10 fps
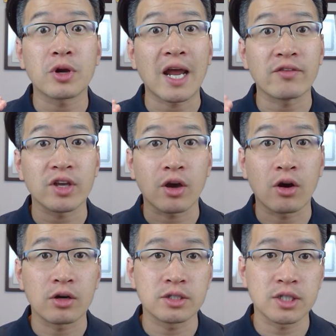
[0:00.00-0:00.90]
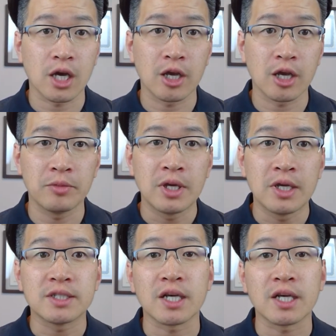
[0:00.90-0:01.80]
are having a hard time
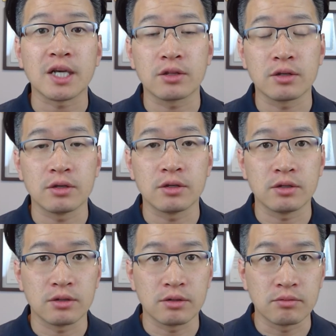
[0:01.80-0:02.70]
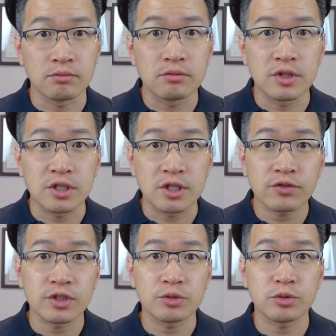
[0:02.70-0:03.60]
telling the
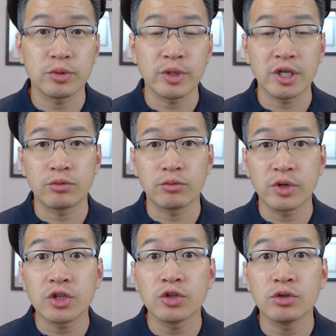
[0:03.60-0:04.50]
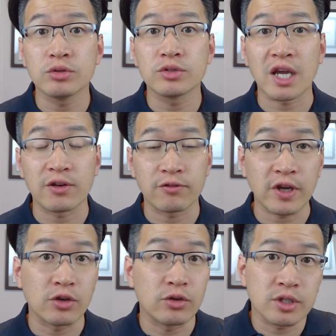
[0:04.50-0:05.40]
difference between real news and
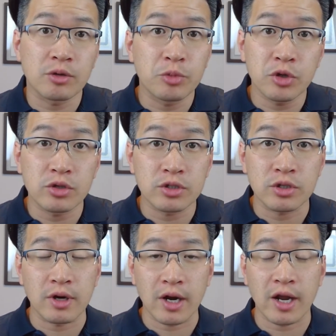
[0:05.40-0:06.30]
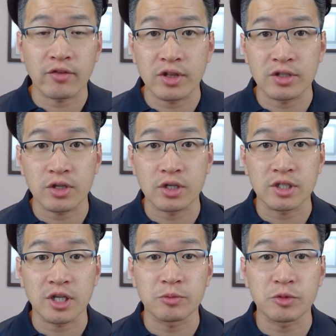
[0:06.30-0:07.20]
fake news, and computers are having this hard
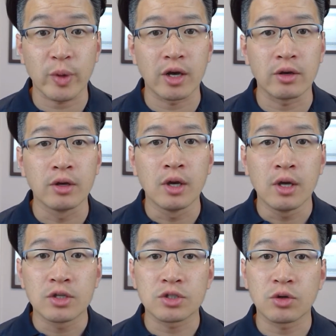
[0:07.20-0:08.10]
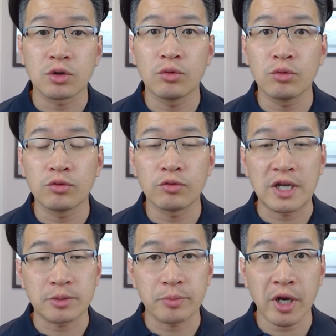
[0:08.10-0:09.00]
time as well. So
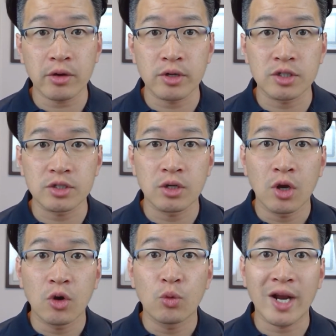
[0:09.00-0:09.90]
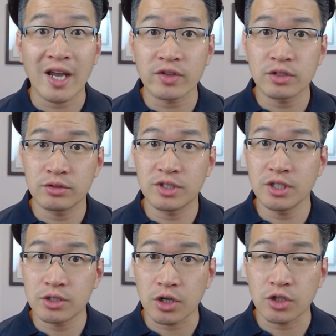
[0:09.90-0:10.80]
as a parent, we're having to
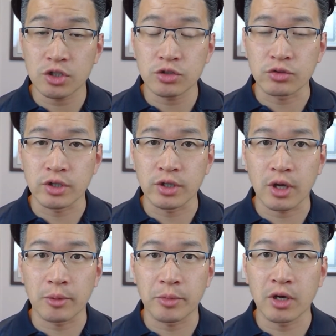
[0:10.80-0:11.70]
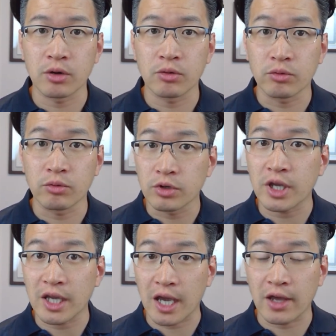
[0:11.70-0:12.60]
teach our children about
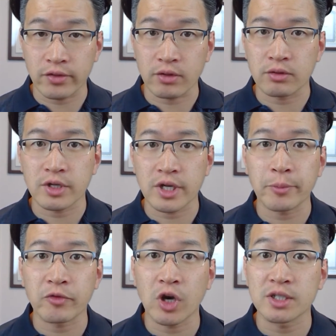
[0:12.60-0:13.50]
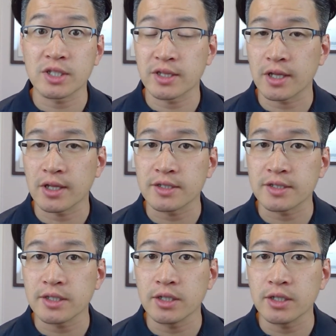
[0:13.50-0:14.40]
looking at the type of content that they
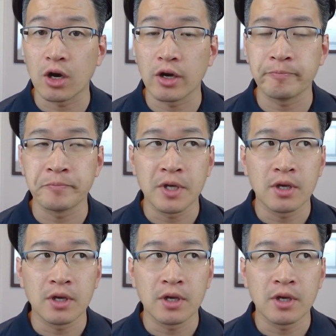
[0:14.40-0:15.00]
see on,